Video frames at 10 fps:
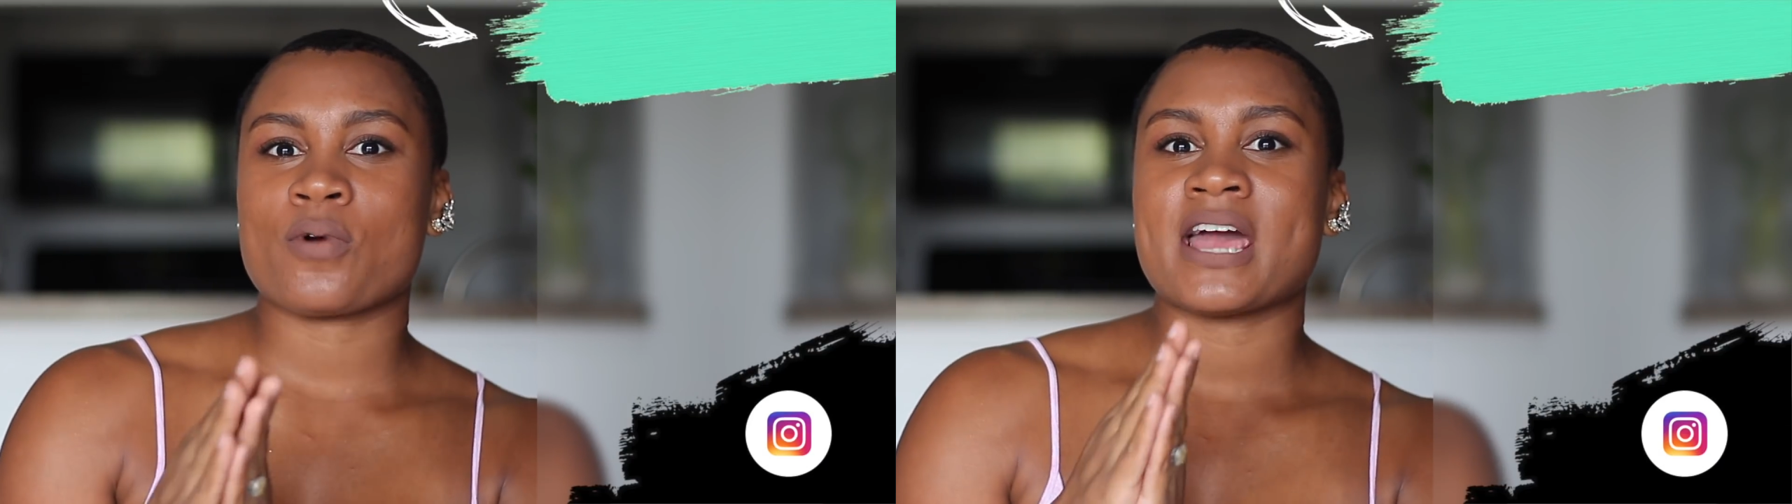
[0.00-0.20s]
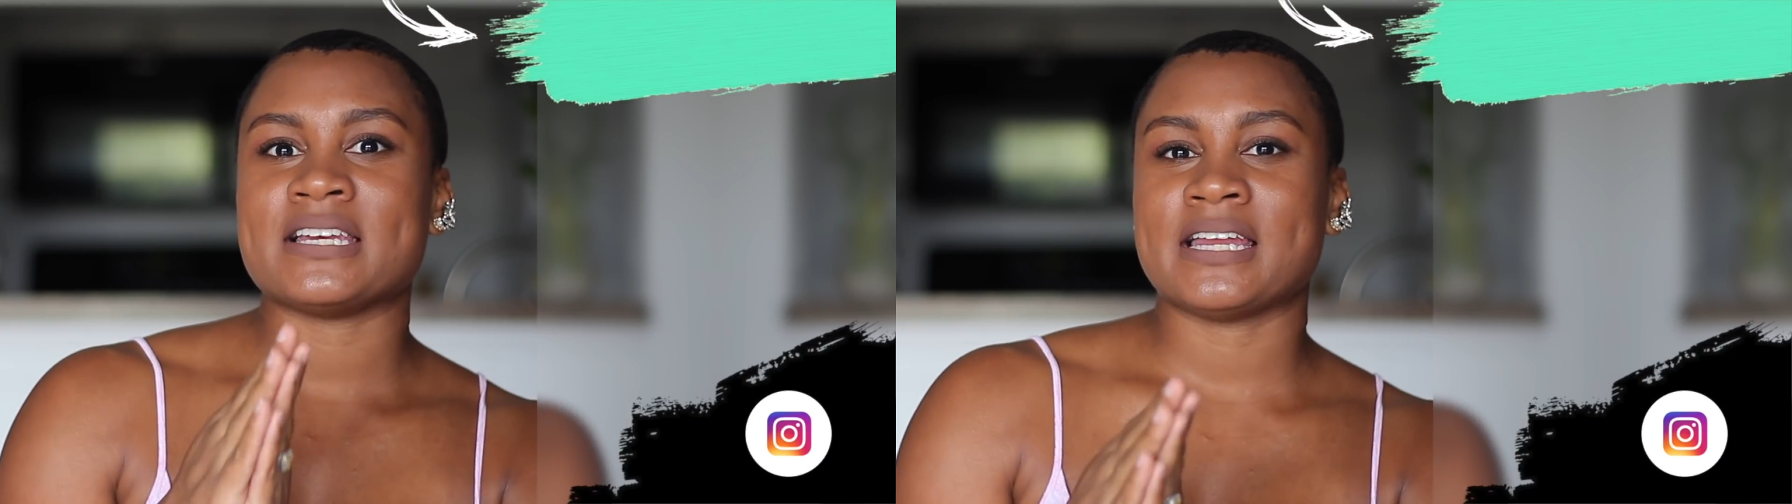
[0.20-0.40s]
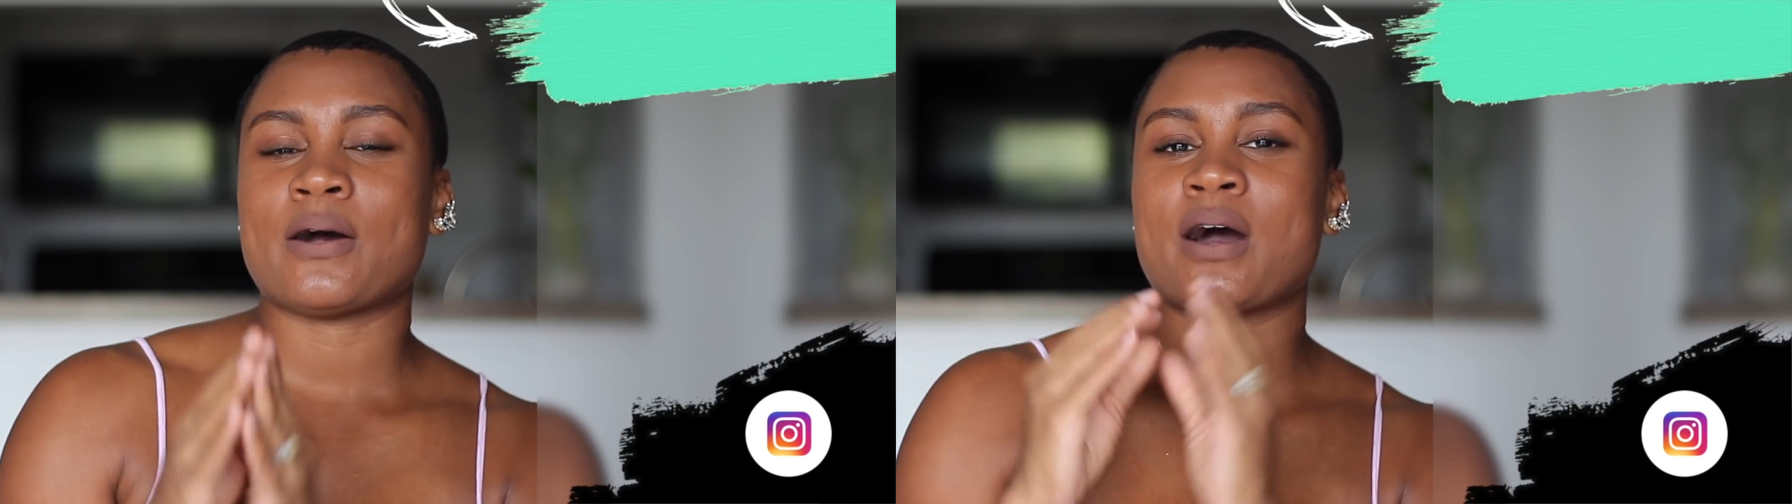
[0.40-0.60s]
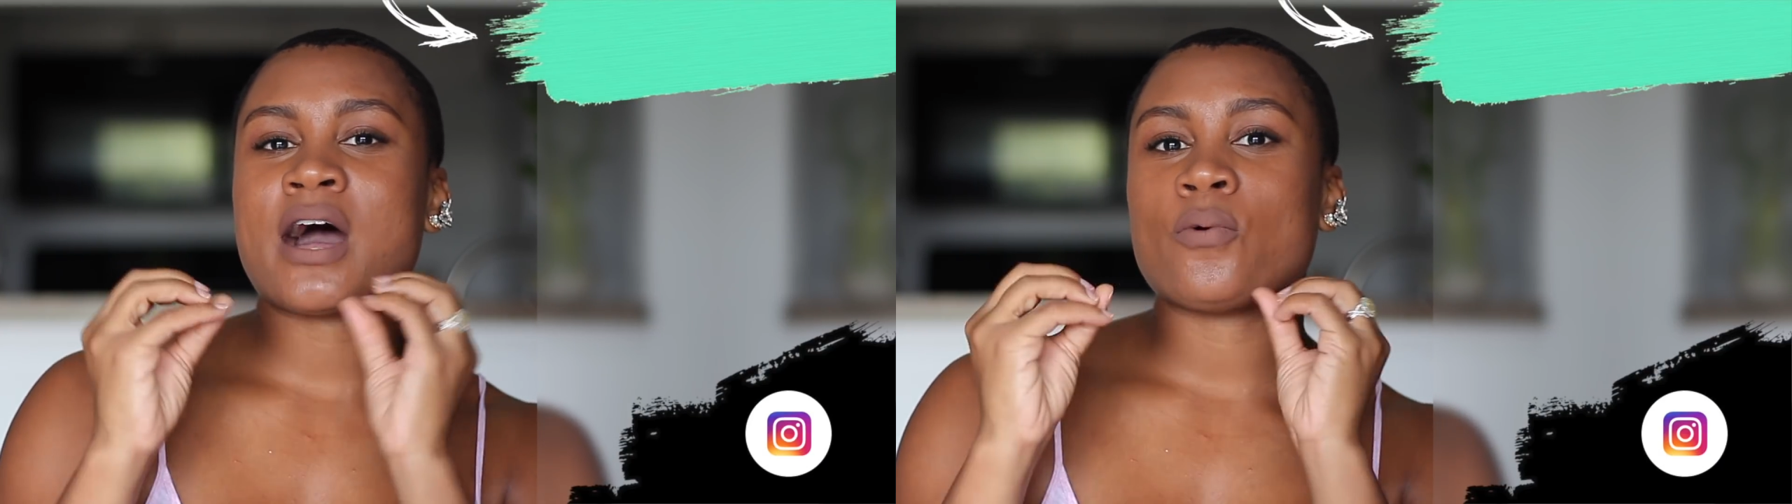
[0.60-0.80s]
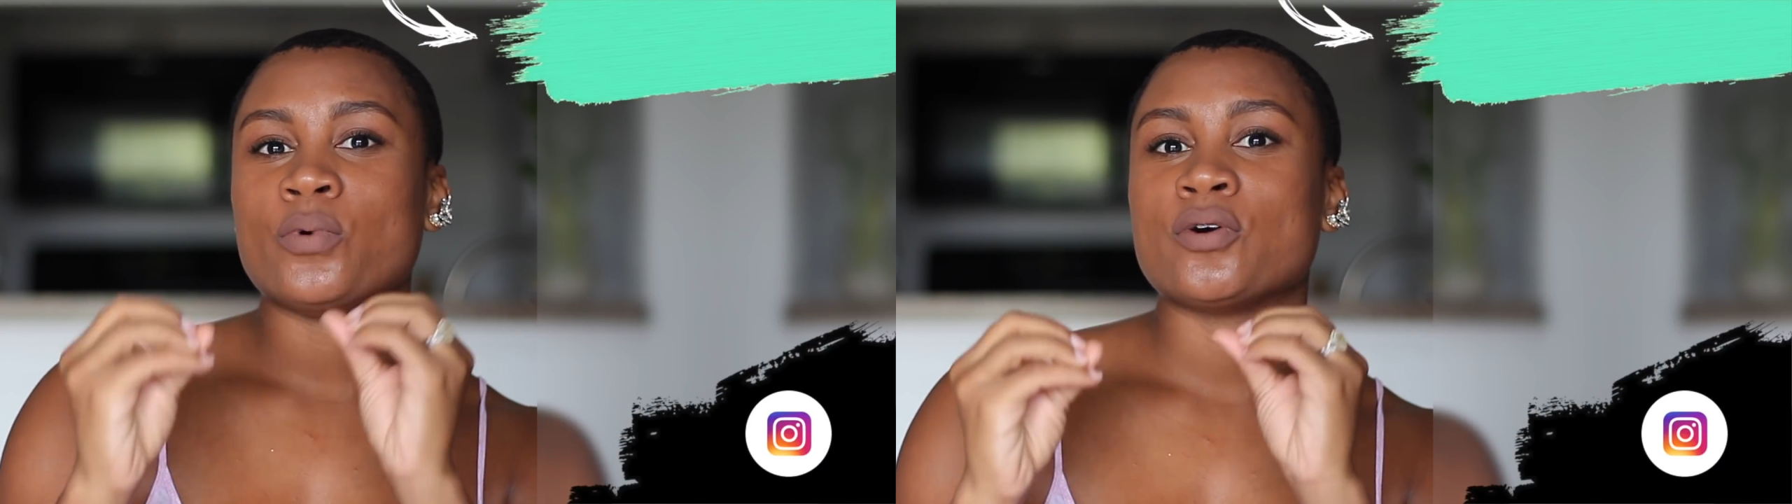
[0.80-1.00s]
Right now,
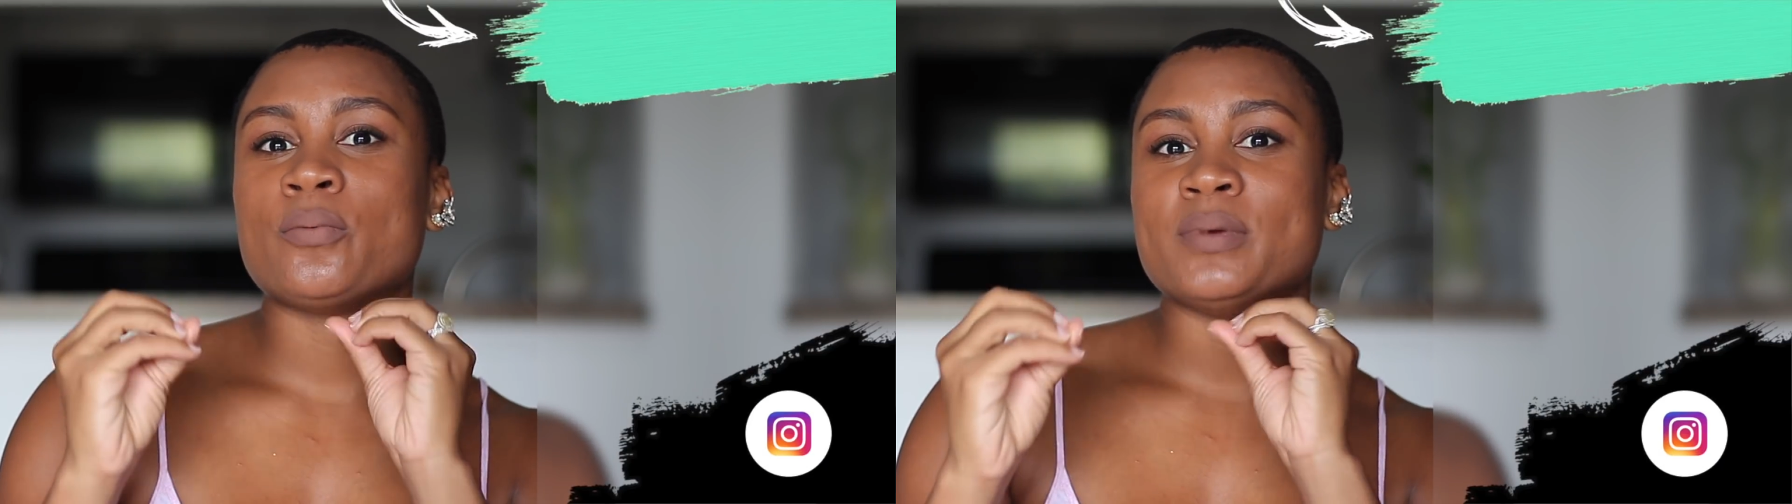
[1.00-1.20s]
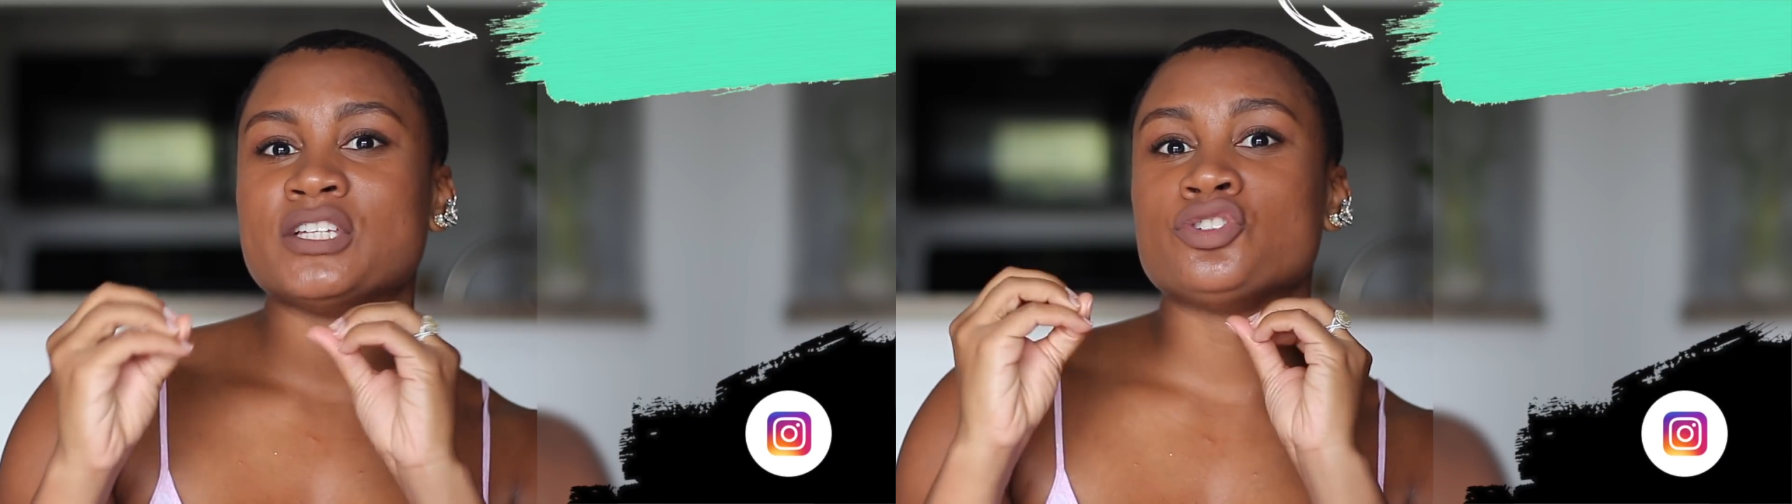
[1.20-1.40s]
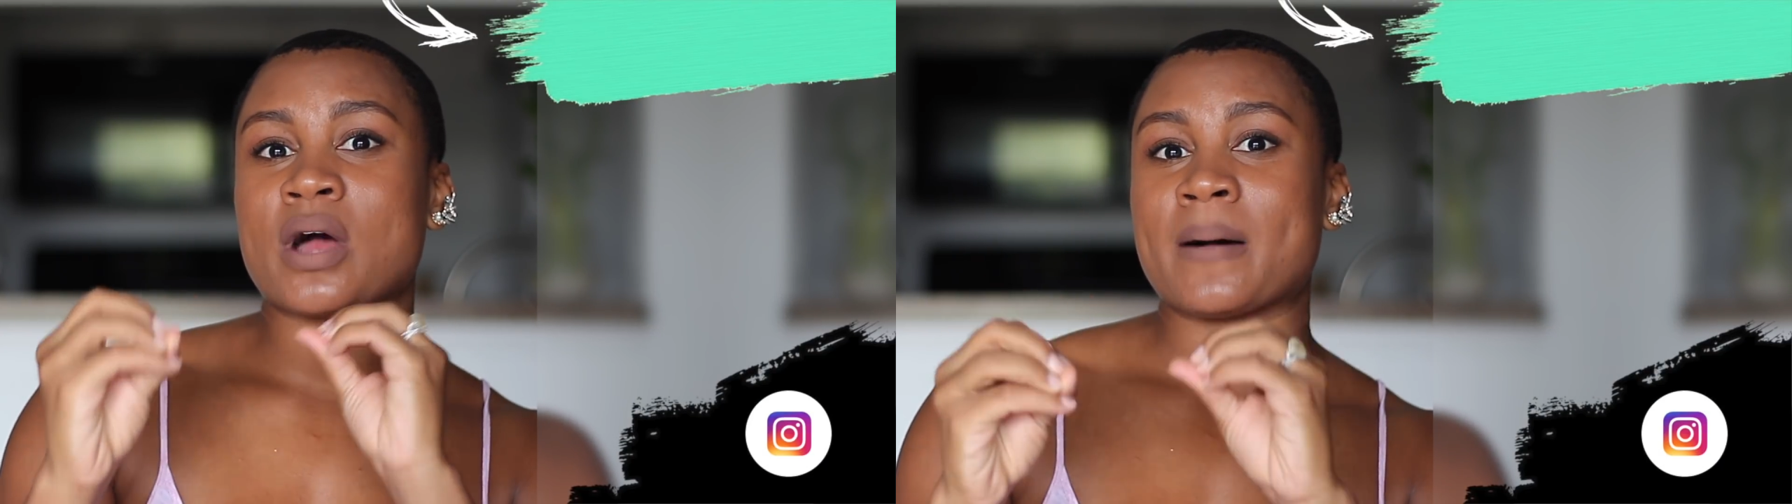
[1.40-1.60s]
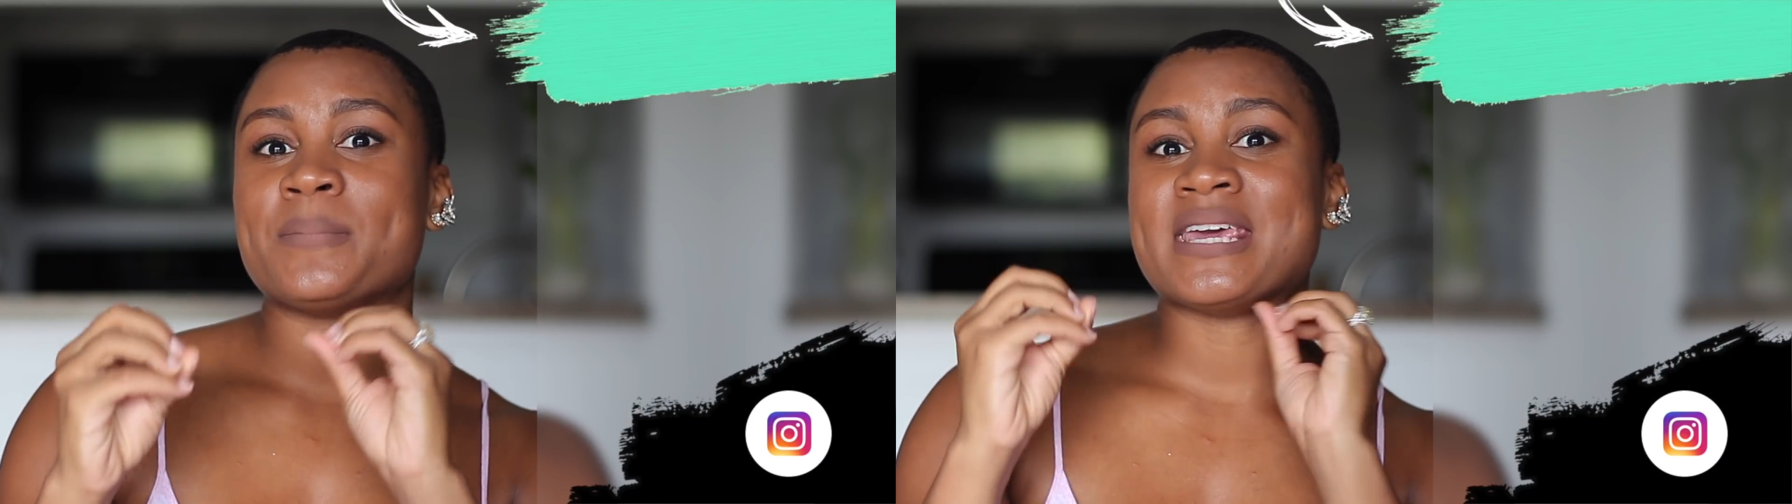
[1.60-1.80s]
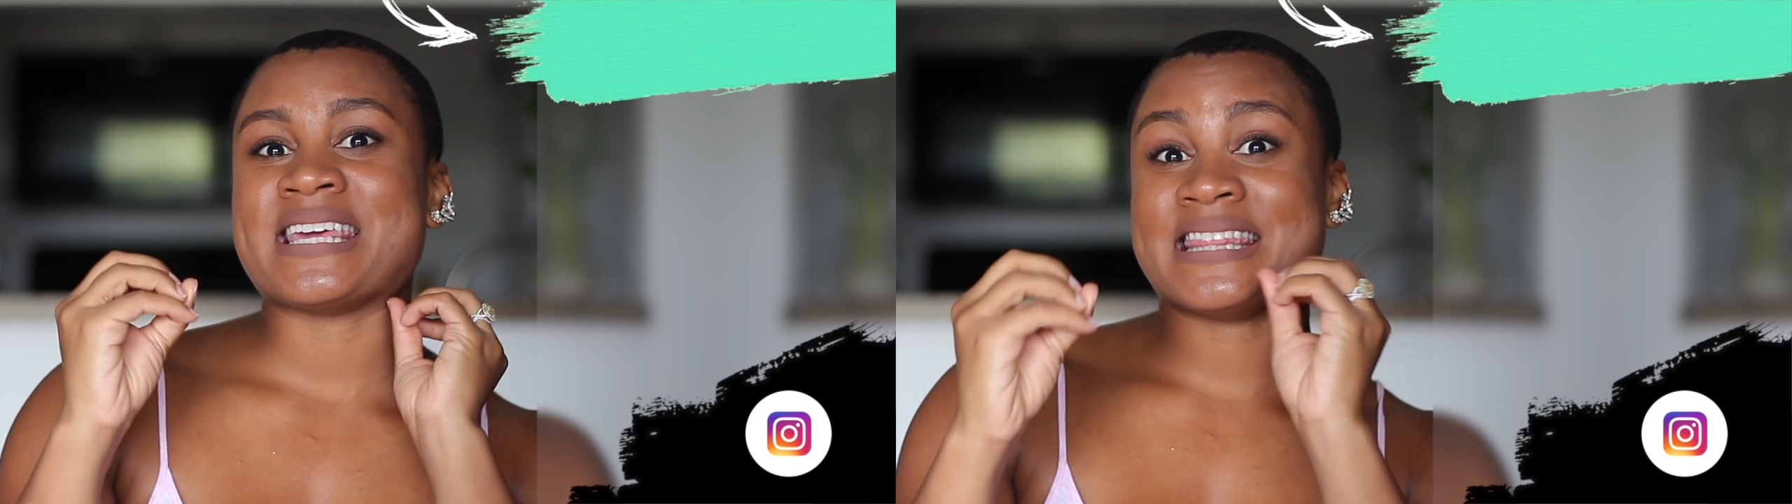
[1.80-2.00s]
I will be
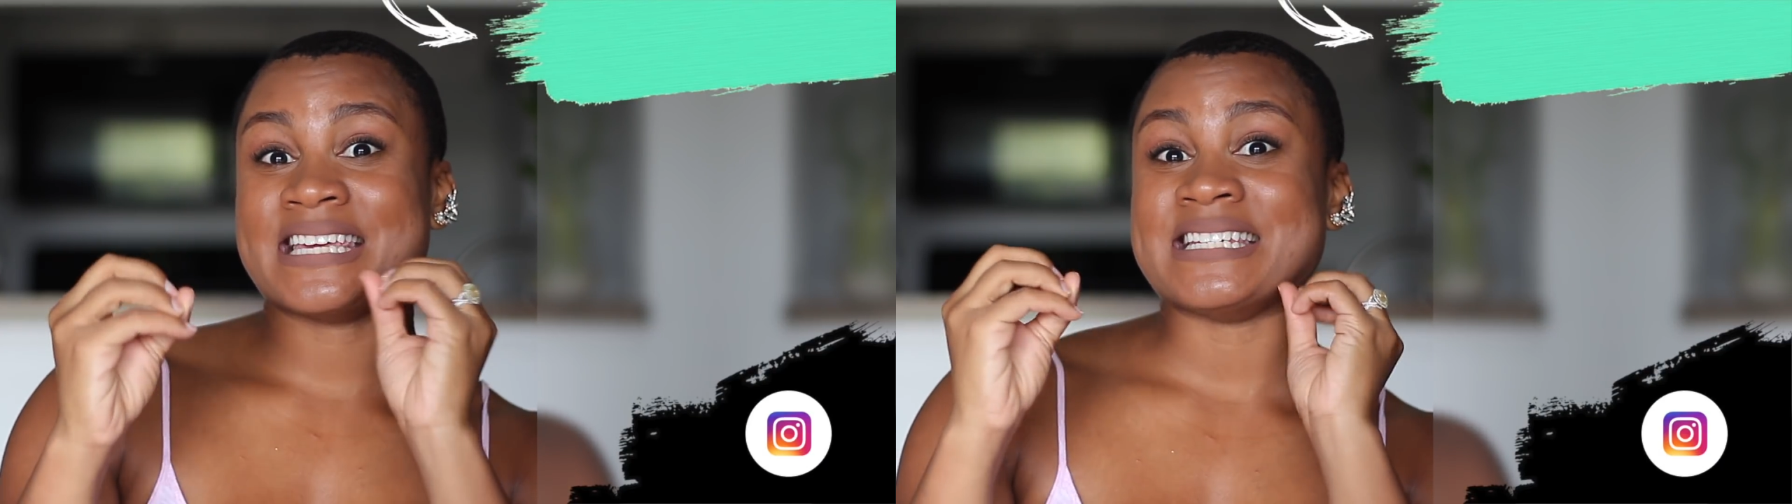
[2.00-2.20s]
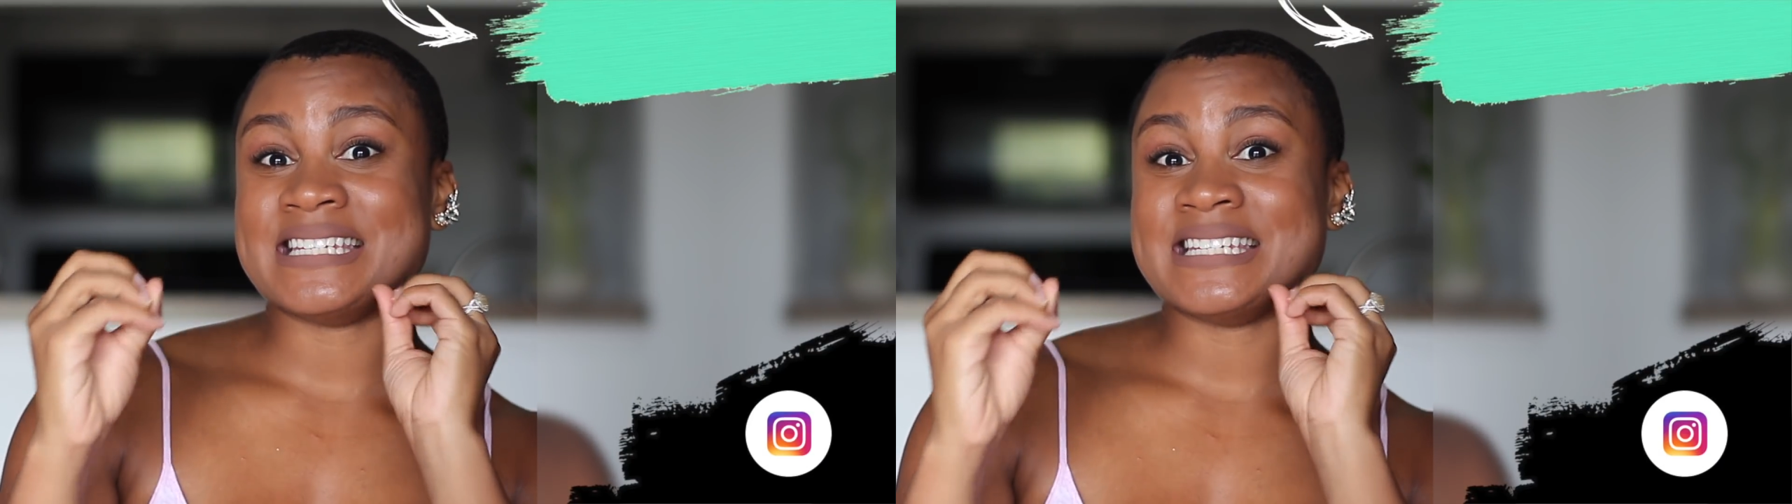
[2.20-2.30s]
dropping the